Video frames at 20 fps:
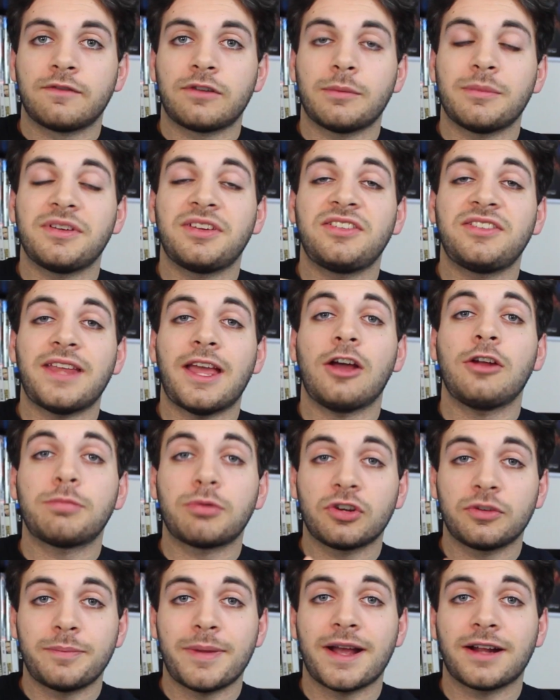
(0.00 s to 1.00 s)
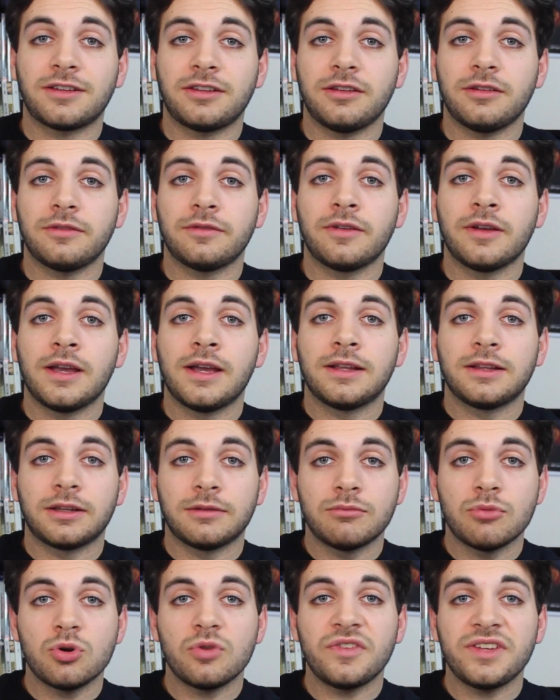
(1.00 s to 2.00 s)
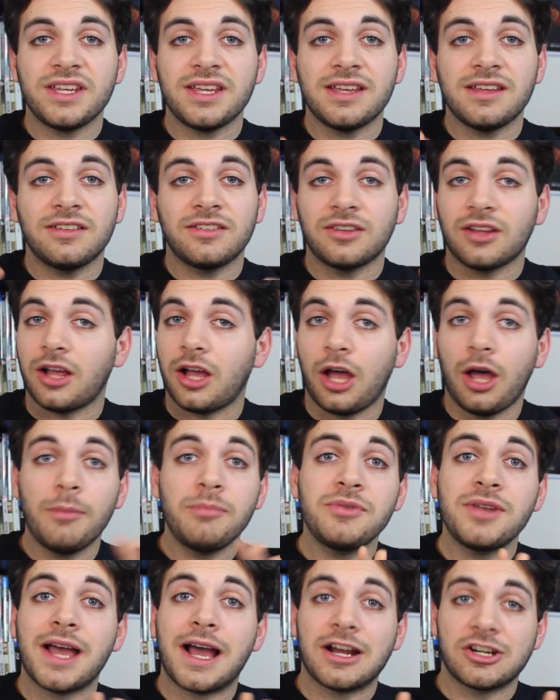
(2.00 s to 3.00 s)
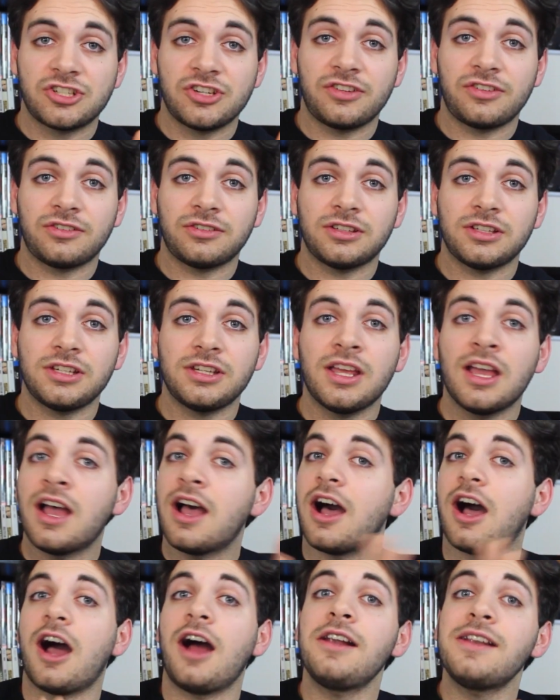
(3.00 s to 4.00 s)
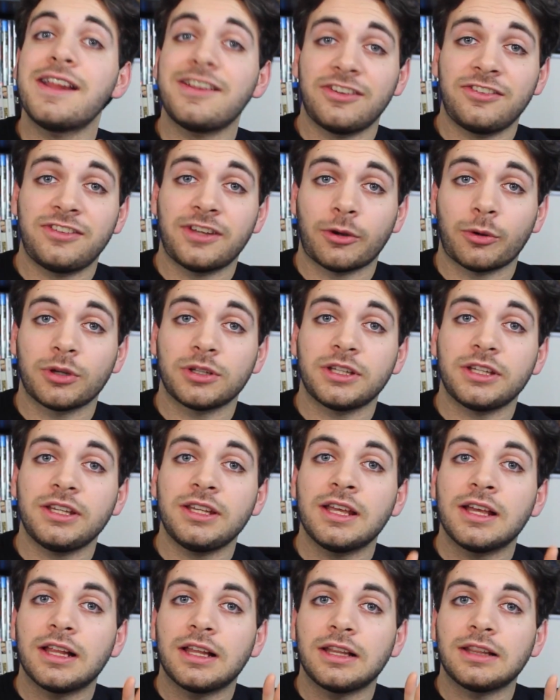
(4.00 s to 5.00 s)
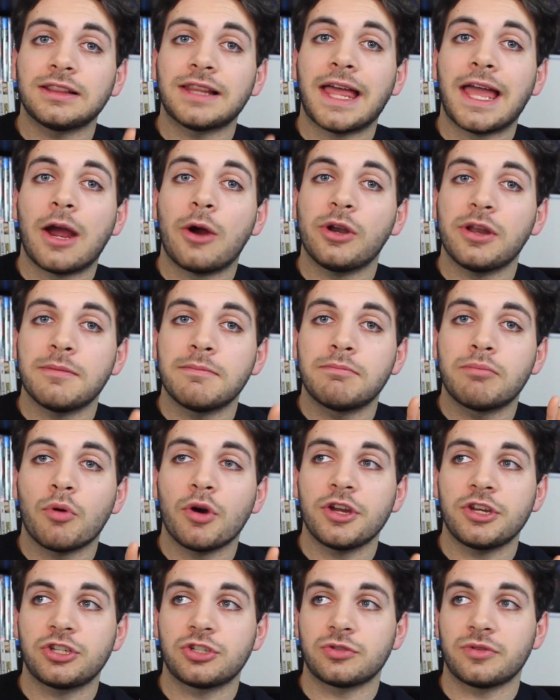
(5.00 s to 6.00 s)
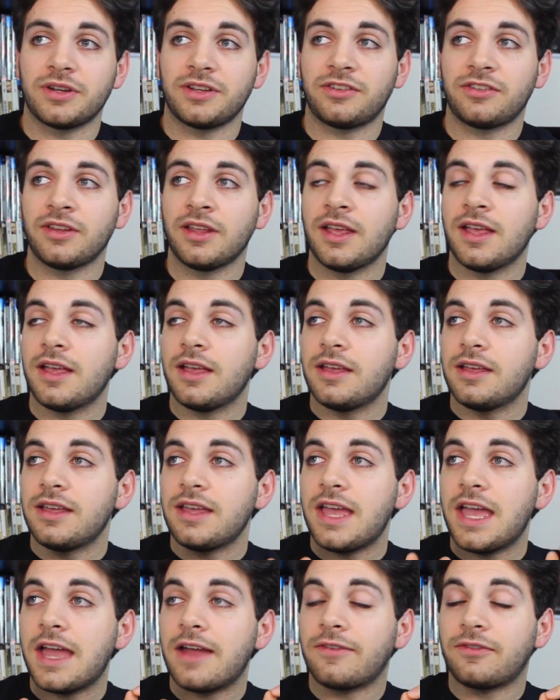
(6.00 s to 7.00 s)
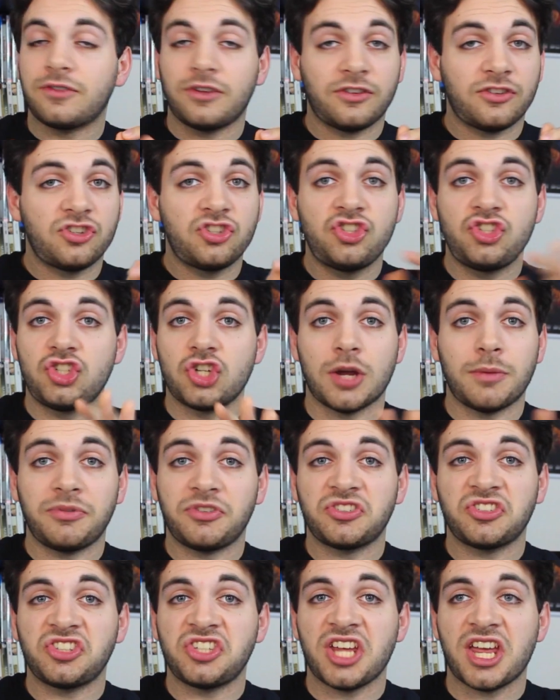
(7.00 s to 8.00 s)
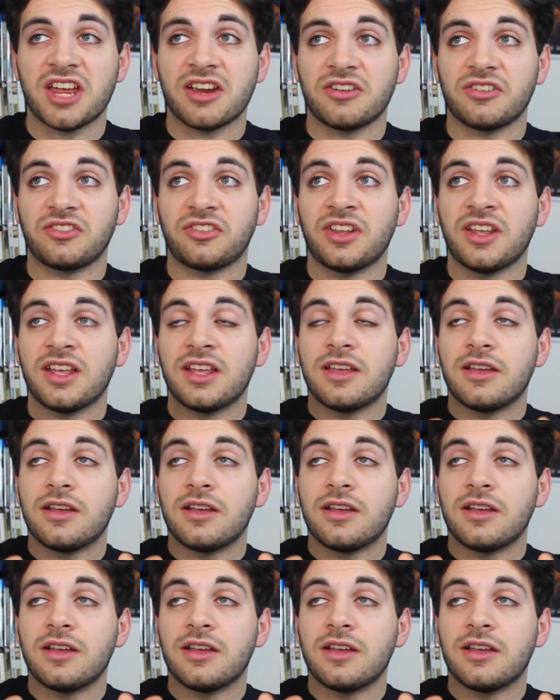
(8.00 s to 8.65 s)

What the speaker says: From a sound perspective, the movie is obnoxiously, unnecessarily loud and boisterous. After this jump scares